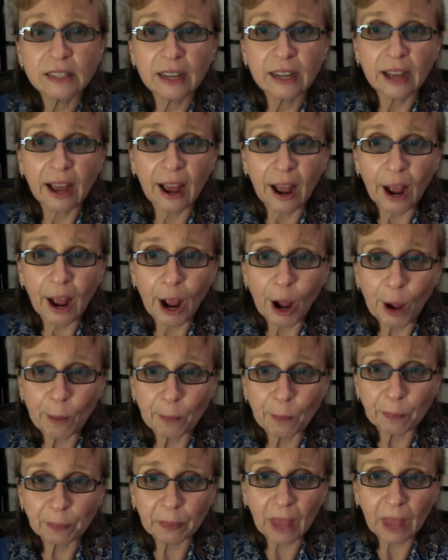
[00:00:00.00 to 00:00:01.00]

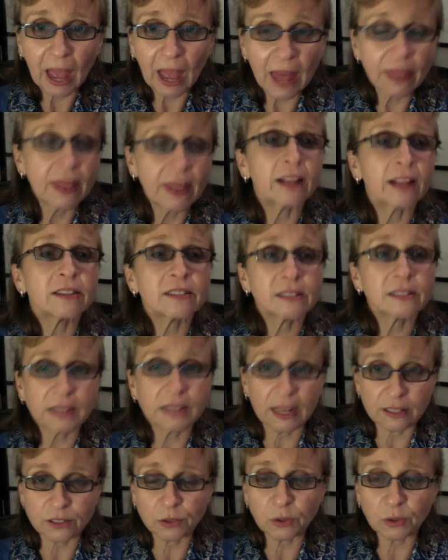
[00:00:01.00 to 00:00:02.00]
And
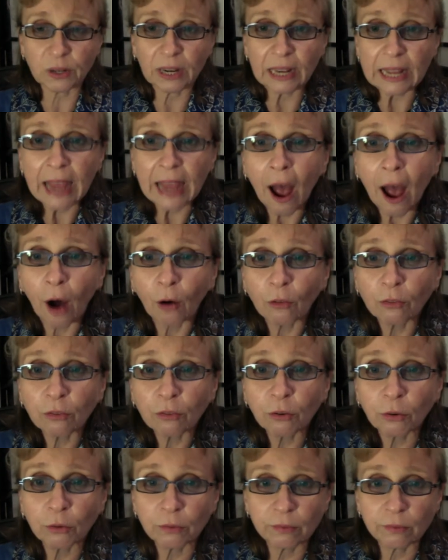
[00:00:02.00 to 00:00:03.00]
that's really
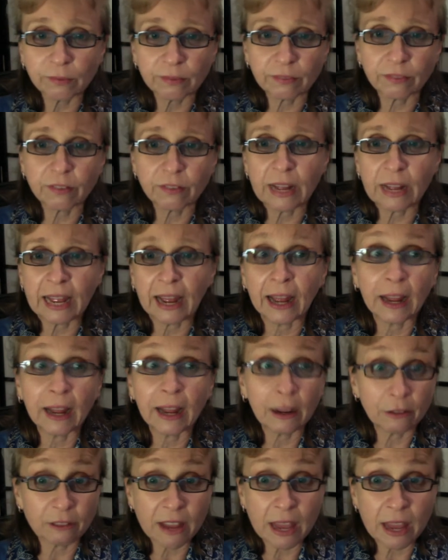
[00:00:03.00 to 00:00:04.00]
helpful for
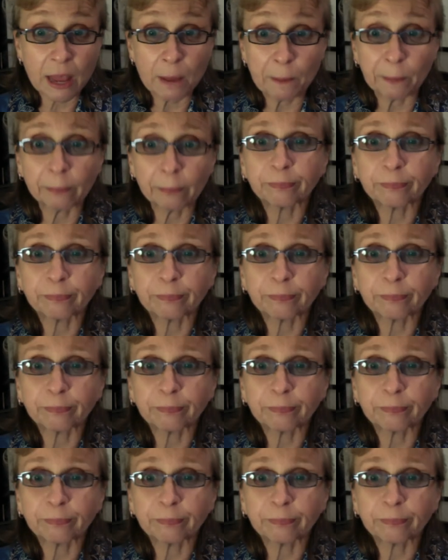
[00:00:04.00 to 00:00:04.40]
him.